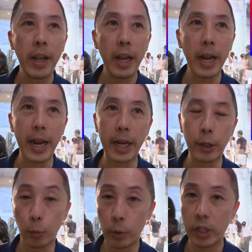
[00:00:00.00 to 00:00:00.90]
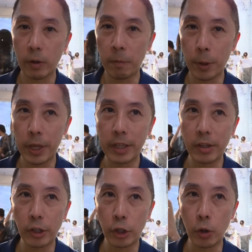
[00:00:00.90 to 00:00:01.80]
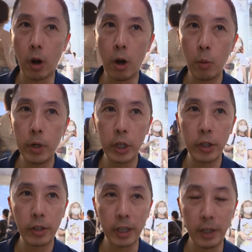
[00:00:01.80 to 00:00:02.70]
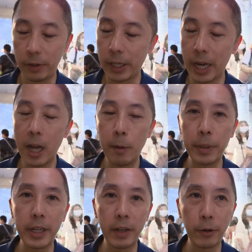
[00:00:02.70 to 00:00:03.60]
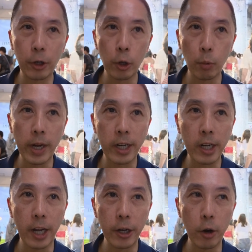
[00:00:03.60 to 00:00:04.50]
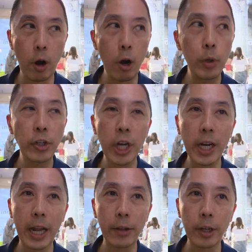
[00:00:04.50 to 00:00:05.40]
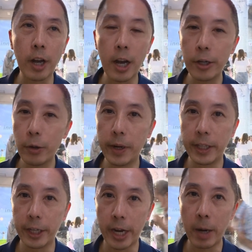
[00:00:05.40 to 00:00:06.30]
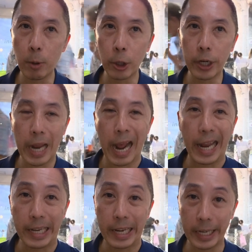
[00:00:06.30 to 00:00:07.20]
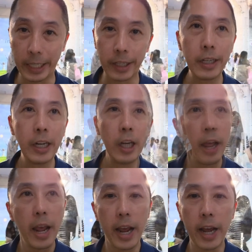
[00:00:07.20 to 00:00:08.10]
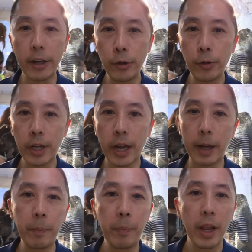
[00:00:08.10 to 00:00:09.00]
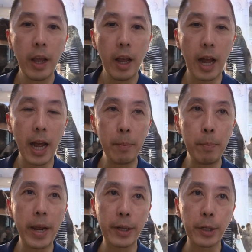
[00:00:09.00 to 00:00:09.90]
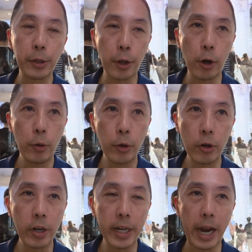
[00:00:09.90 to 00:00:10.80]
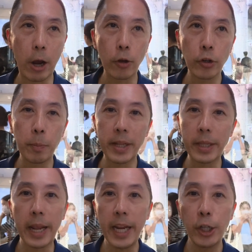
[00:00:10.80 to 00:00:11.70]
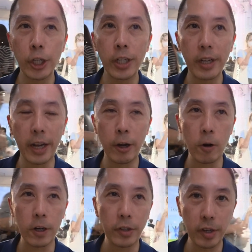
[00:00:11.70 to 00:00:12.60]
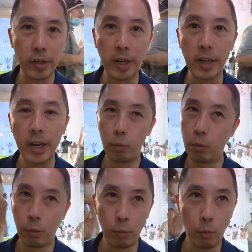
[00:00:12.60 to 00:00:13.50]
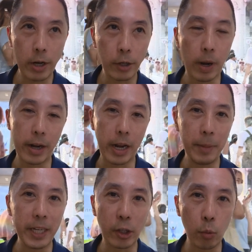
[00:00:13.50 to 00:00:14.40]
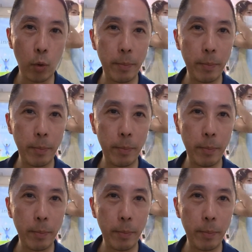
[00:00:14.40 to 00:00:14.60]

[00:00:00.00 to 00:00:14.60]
And the reason for this is you always, if you can help it, if you're going to rent a condo, always check out the condo in the neighborhood at night at noontime. I met the owner and I also met the agent and her assistant. Walked around. I mean, it's a one